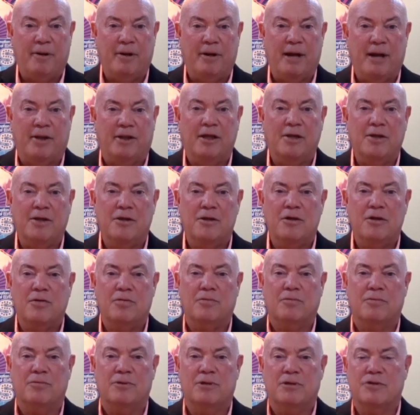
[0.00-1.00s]
And I think, you
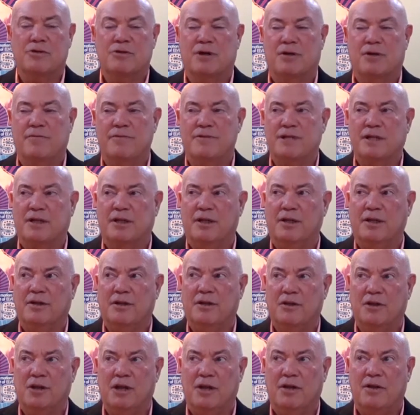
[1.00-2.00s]
know, Travis, I think
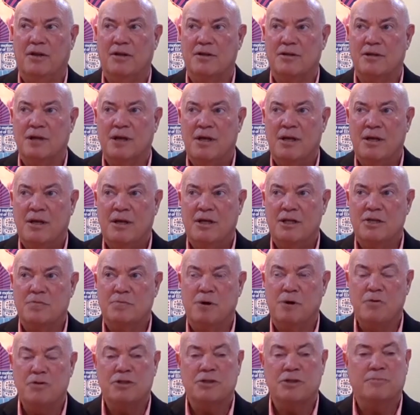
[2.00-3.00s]
the thing that is
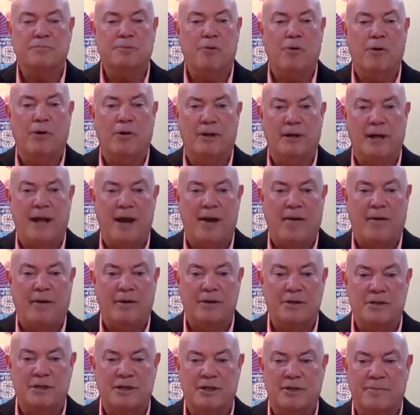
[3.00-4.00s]
most important now
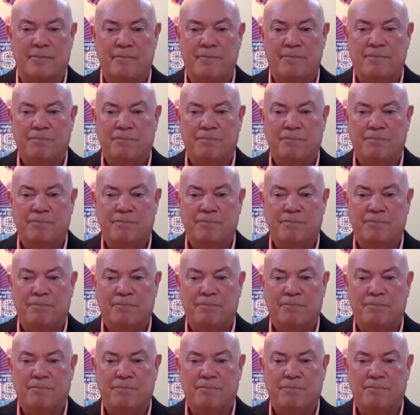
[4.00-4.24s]
is that